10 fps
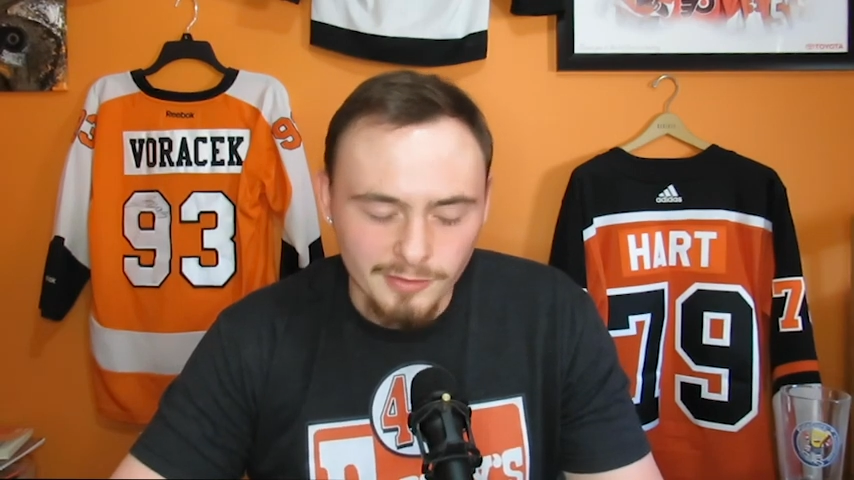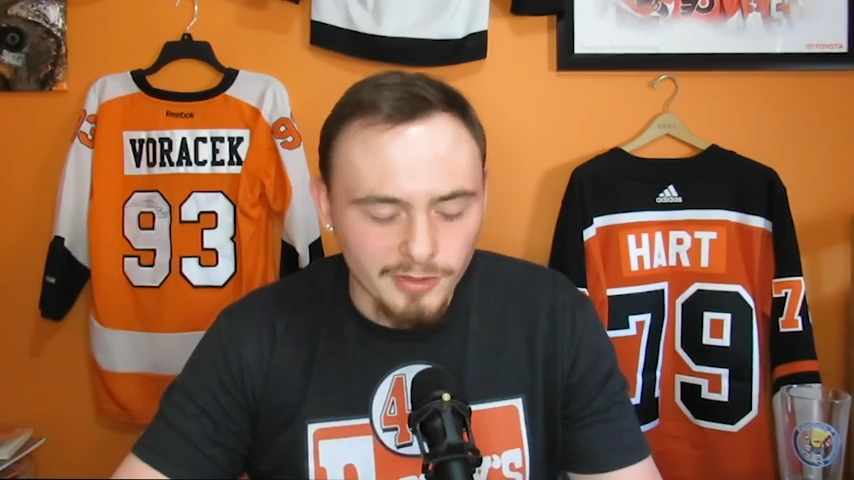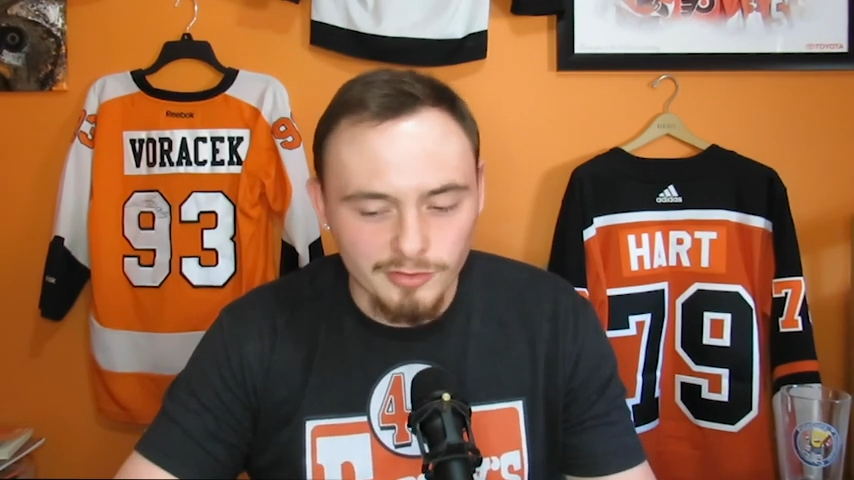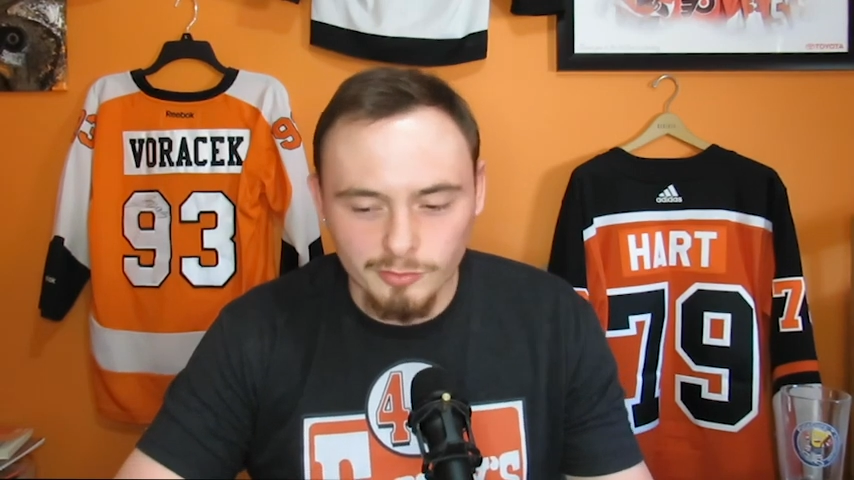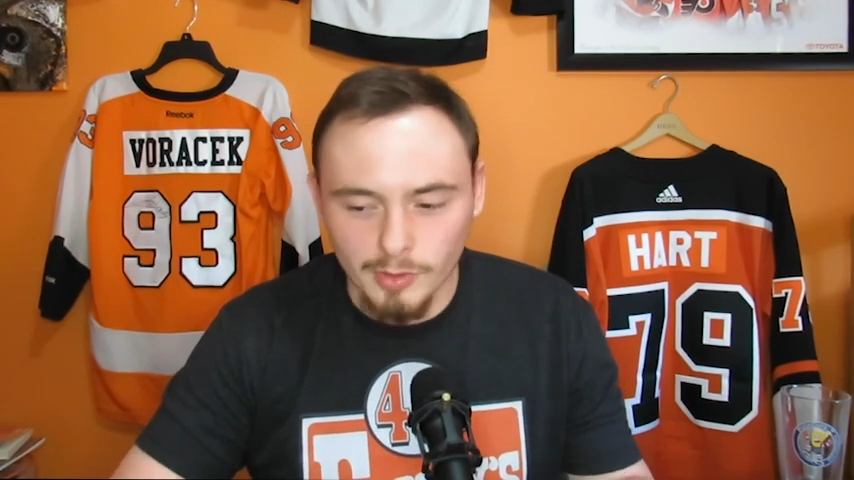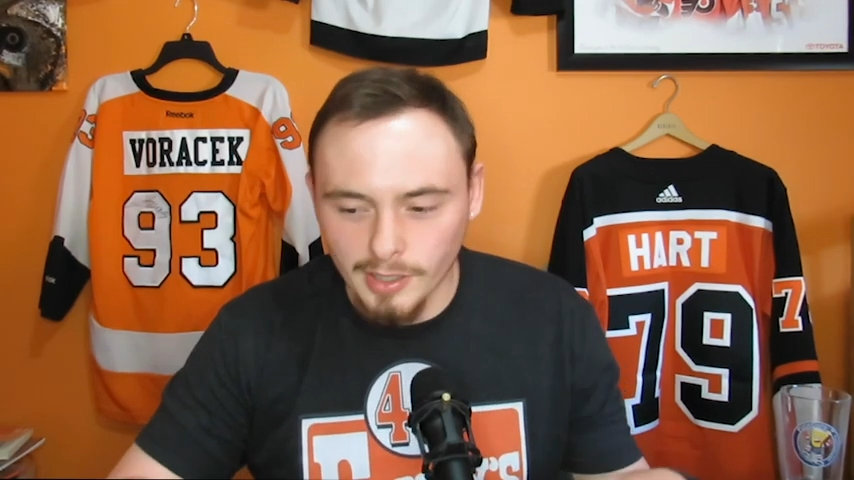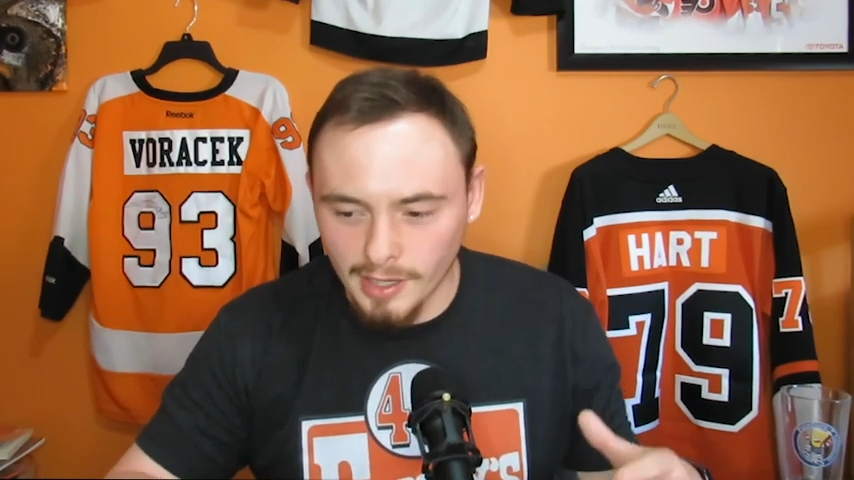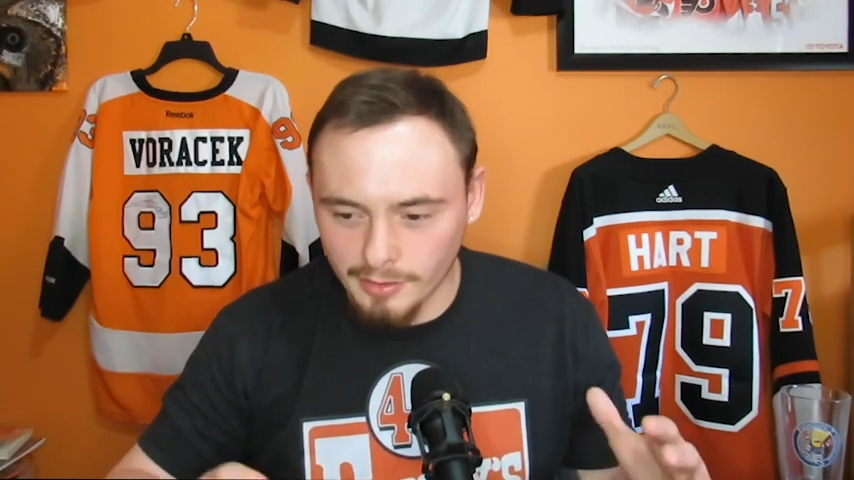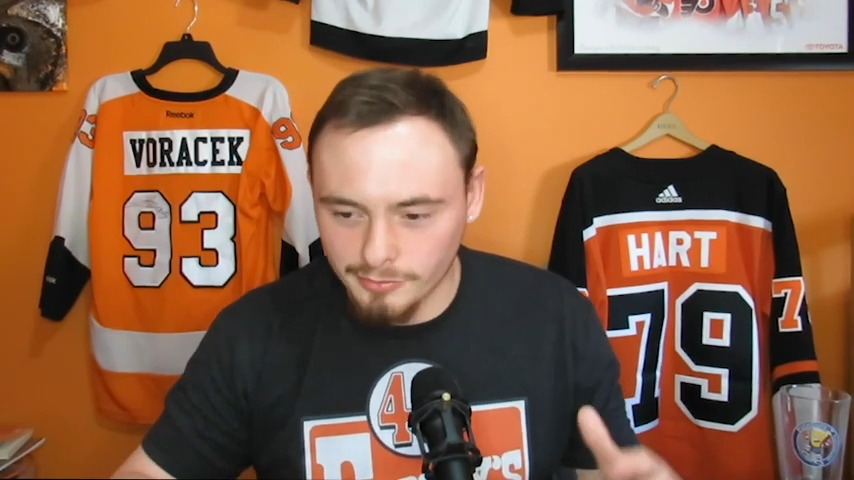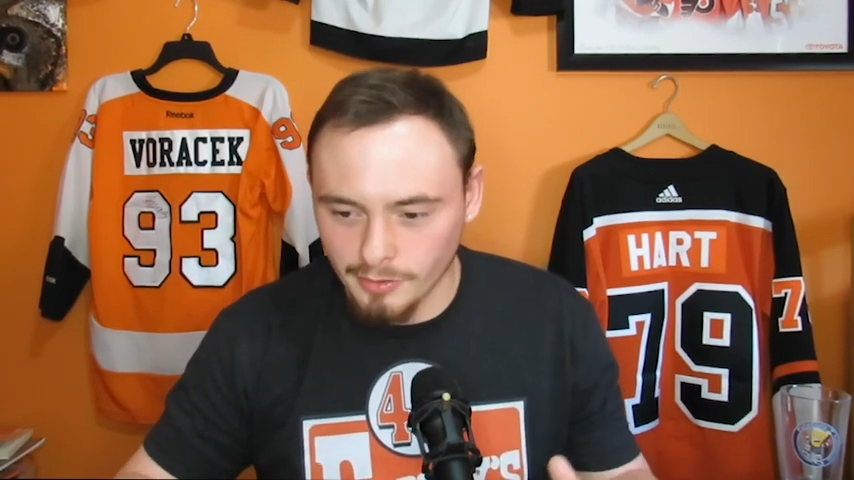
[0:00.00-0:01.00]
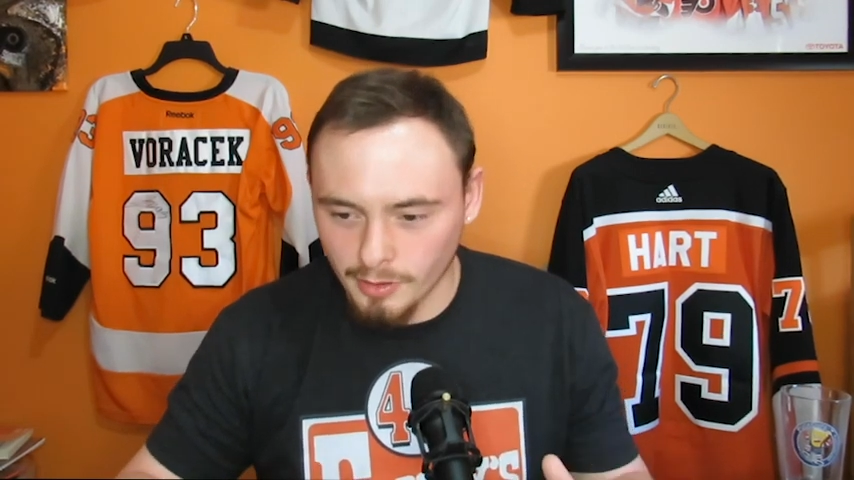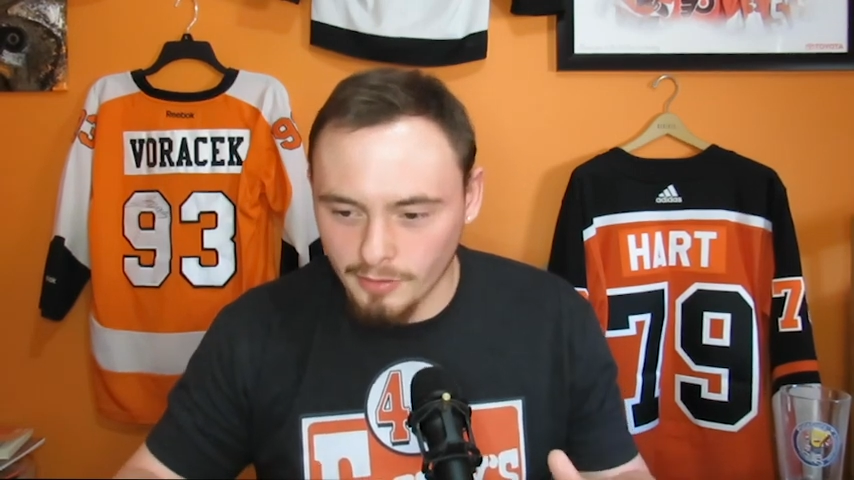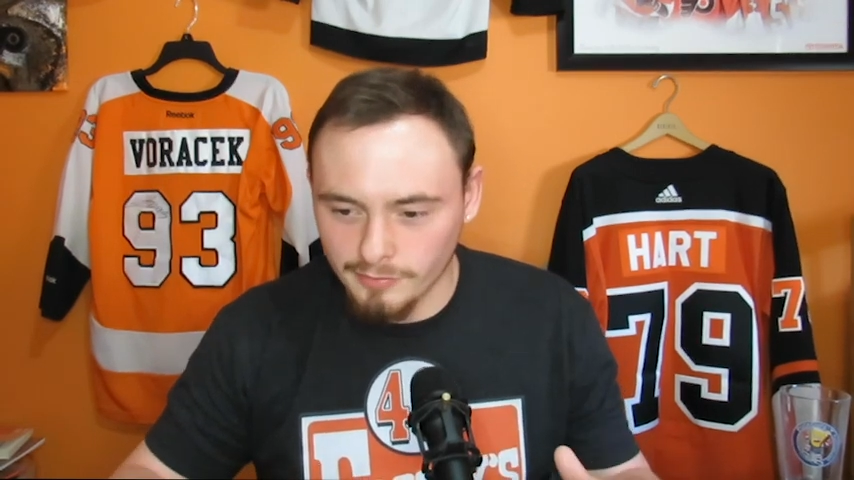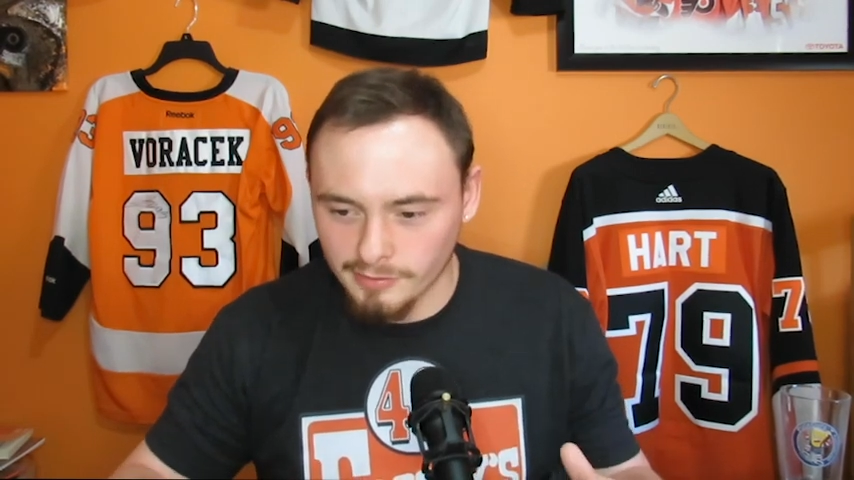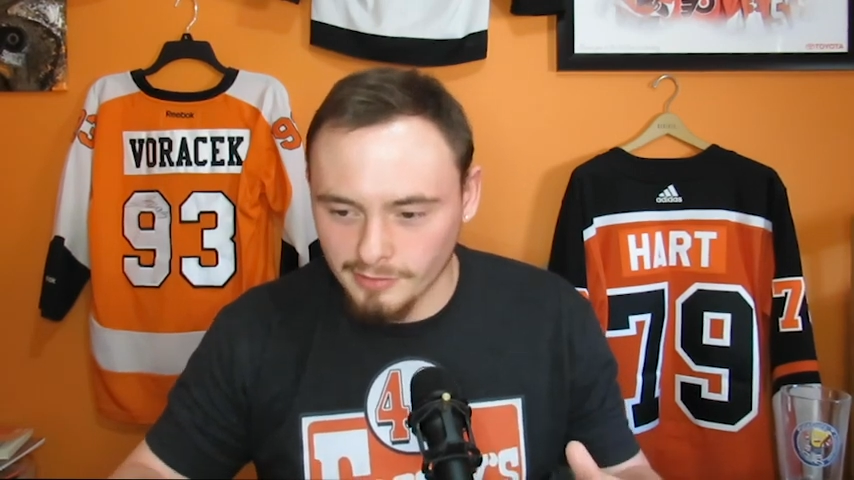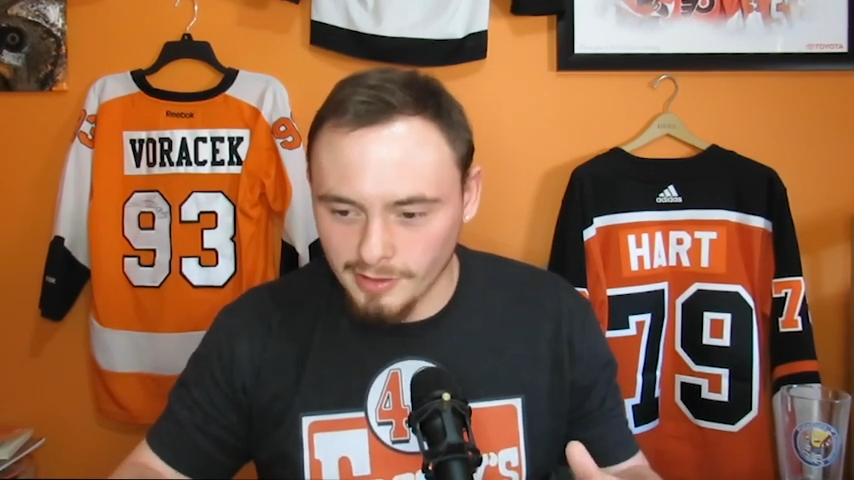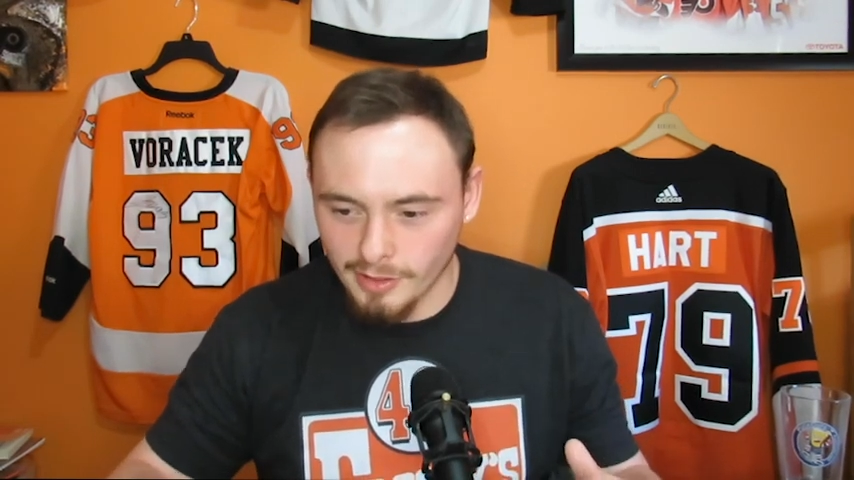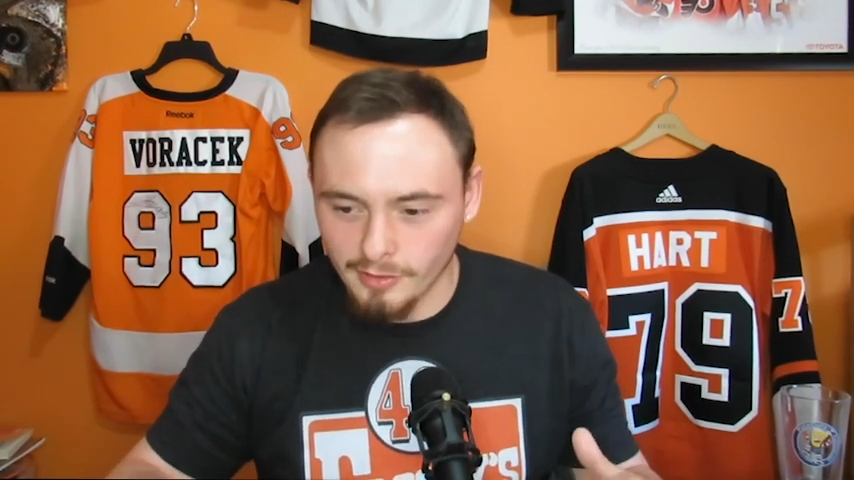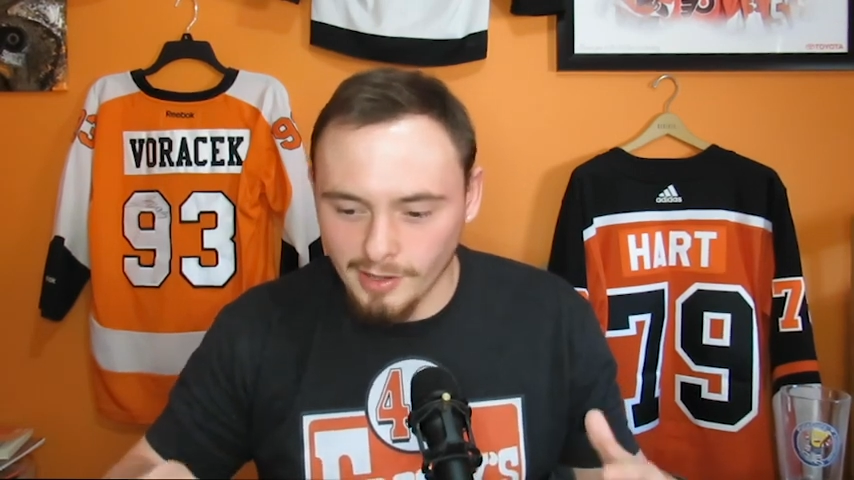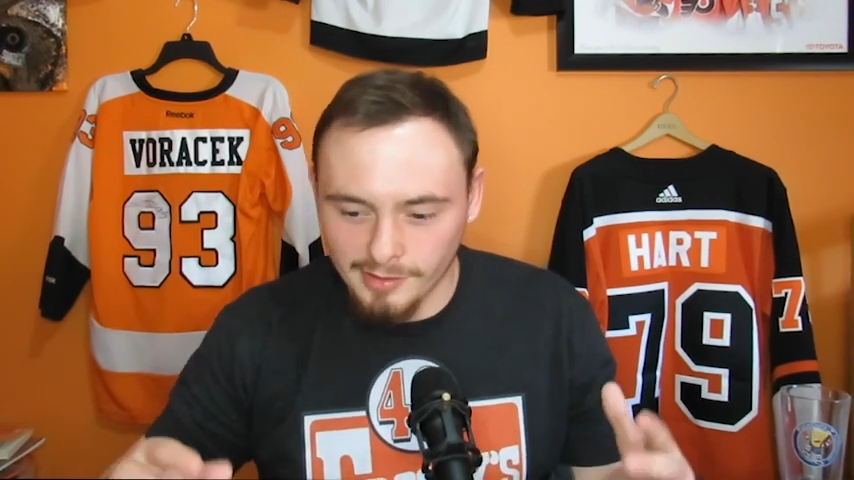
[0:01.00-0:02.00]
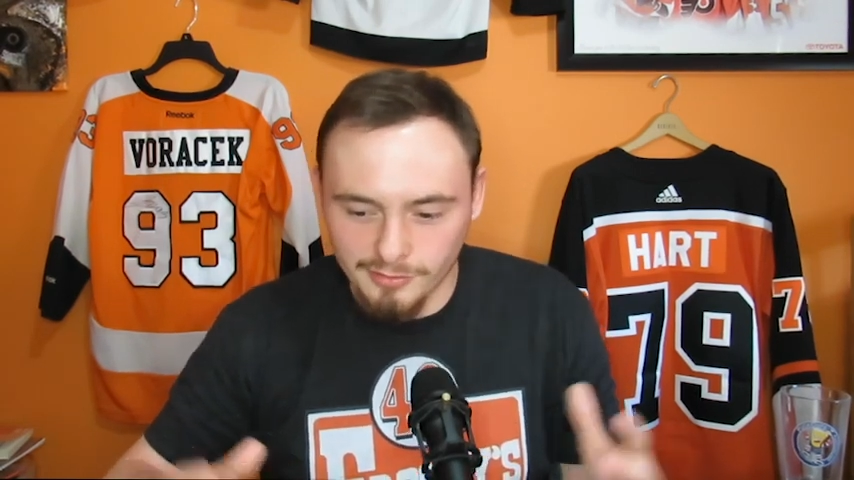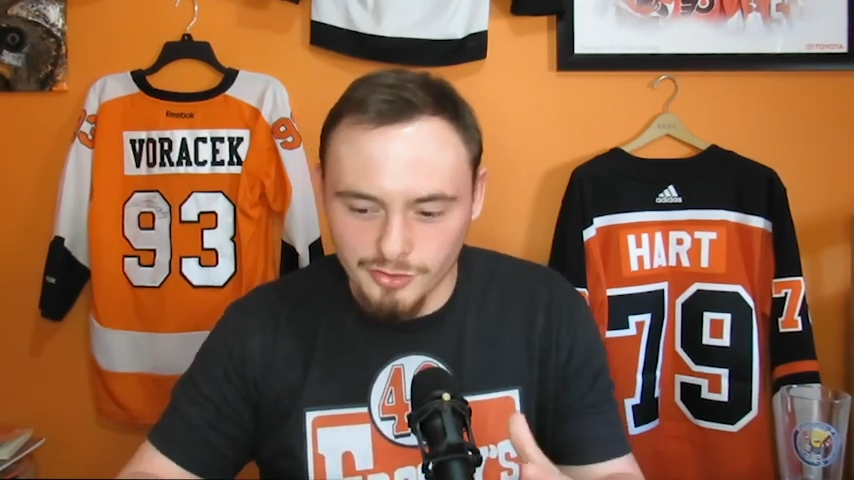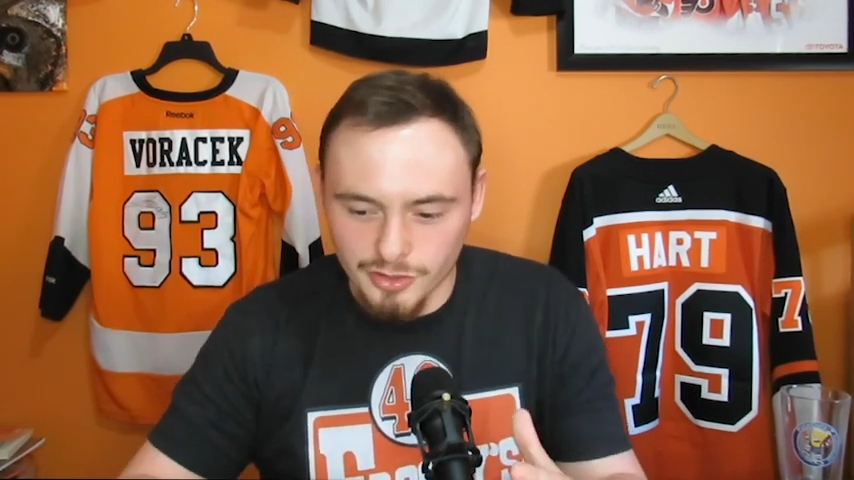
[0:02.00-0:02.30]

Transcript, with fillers: First, I just want to kind of start off and say congrats